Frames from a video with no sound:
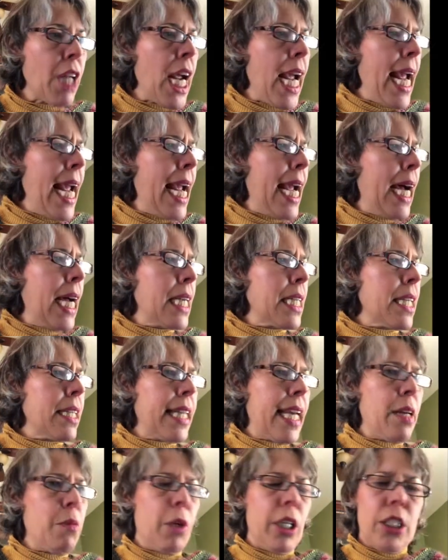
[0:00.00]
and
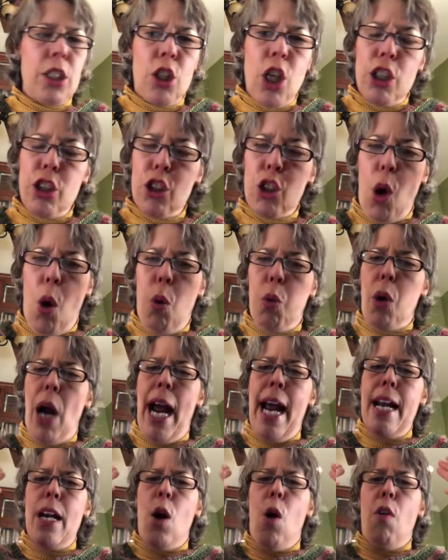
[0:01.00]
they would just go
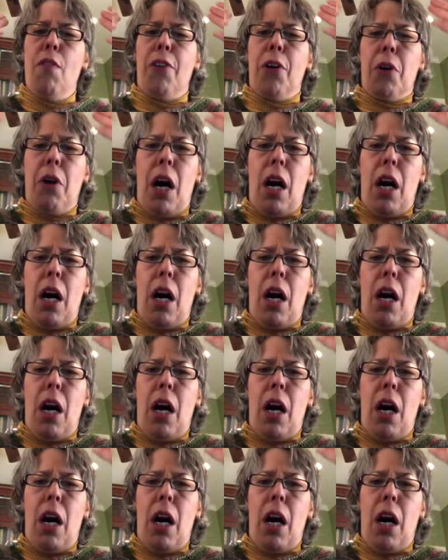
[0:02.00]
right over